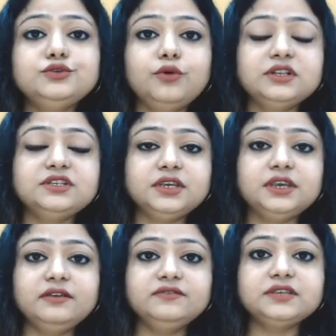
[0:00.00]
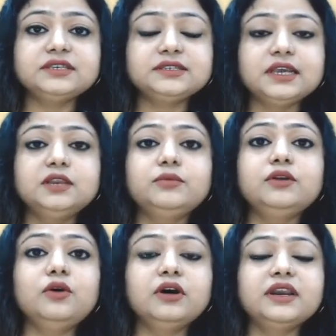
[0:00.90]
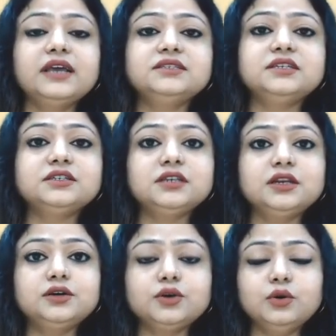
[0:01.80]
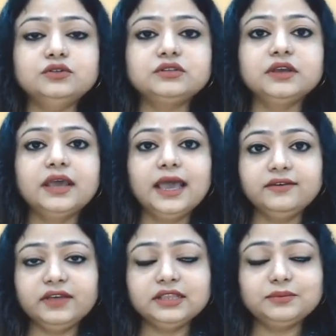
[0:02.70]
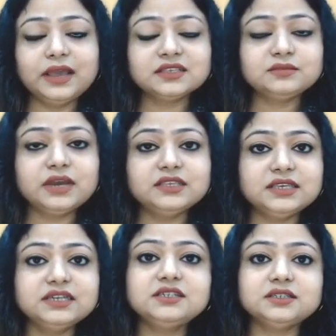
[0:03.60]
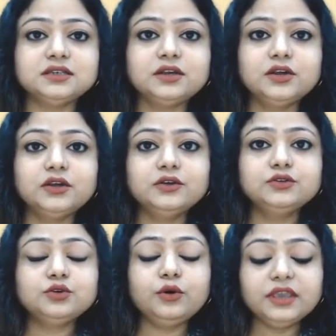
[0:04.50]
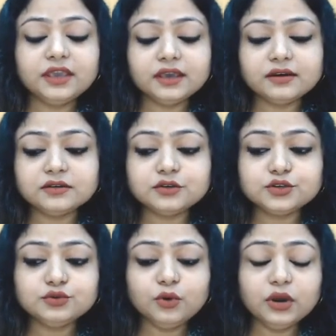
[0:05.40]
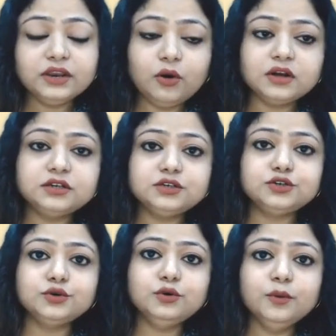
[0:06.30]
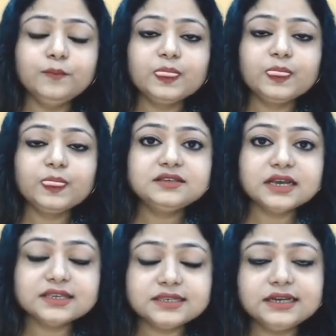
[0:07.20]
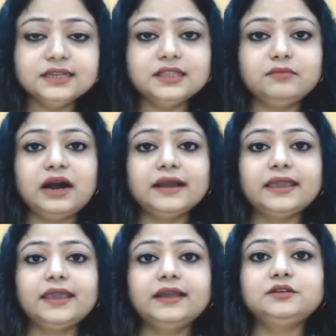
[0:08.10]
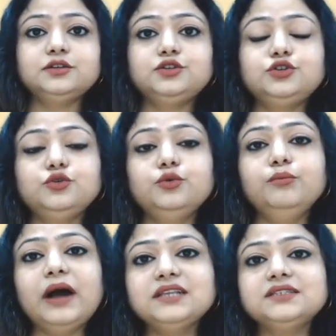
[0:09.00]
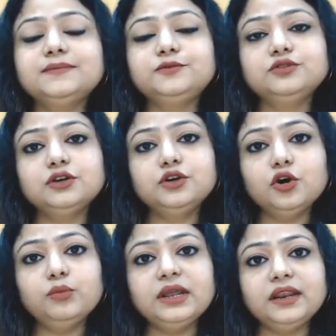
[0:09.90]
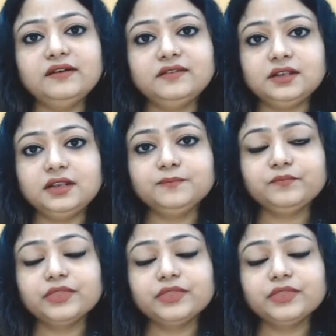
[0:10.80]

to achieve sustainable organizational growth and wealth maximization. So, in order to succeed in the market, to match up to the global level,